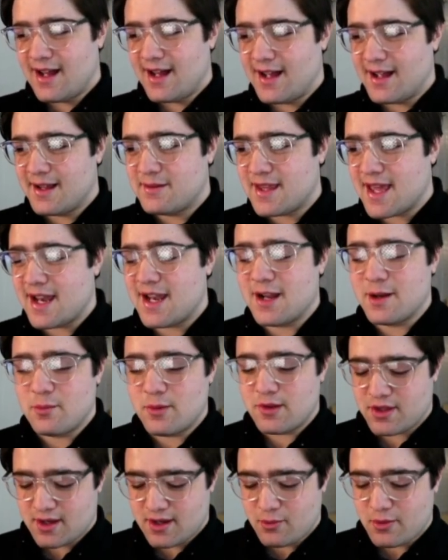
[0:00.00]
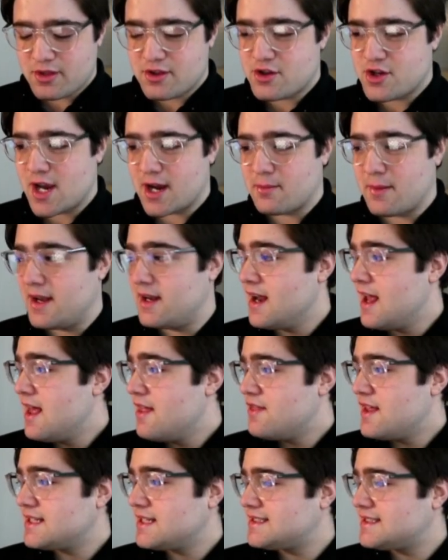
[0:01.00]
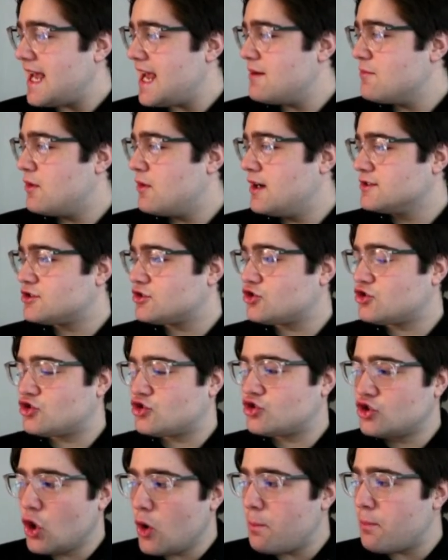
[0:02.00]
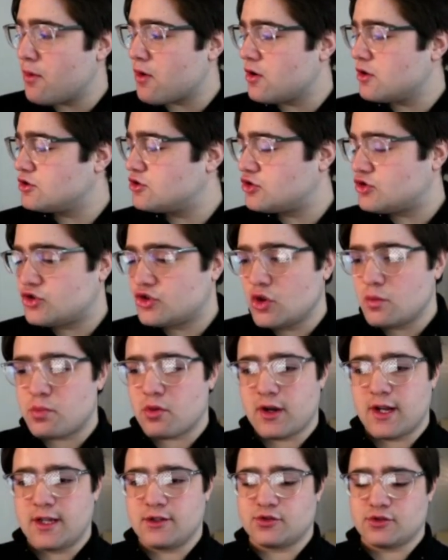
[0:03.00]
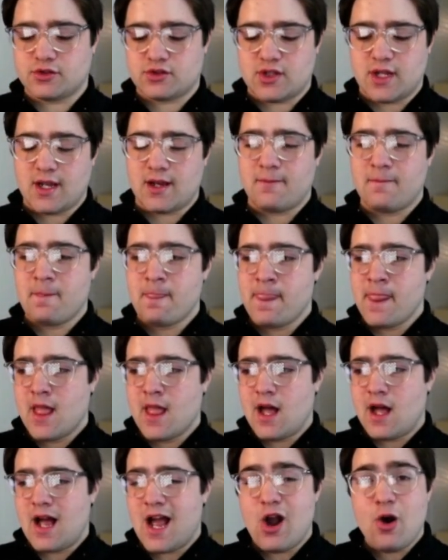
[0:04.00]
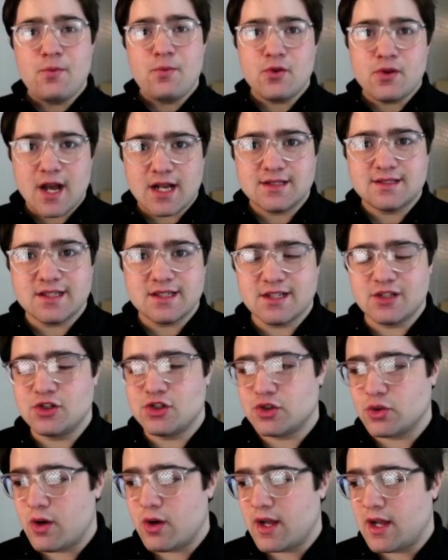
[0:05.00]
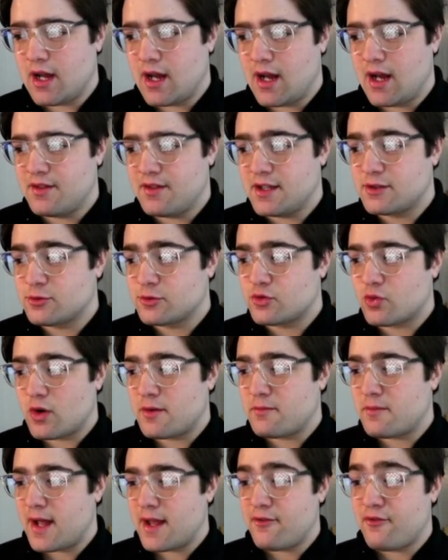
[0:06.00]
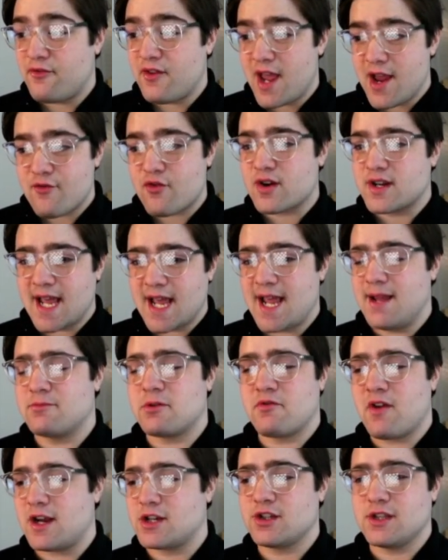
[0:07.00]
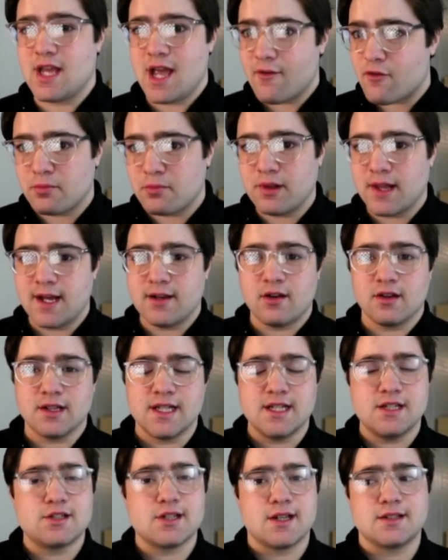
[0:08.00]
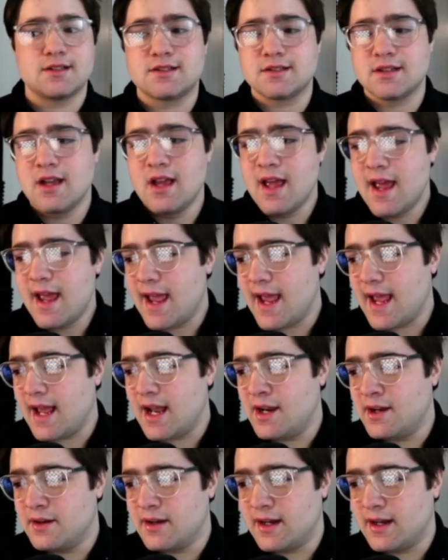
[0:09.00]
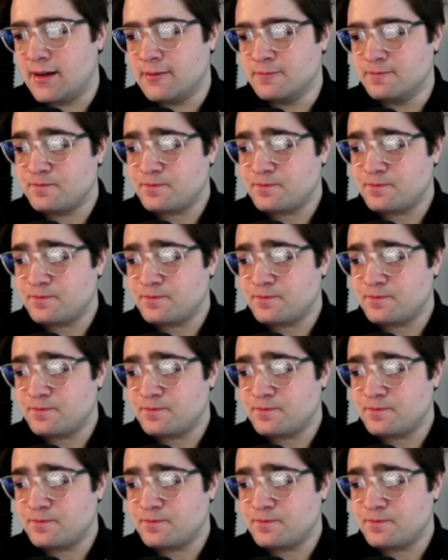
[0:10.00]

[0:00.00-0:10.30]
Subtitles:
get him with checkmate. This game was super interesting. I hope you guys did enjoy. This was one of my favorite games I've actually ever played on Lichess, and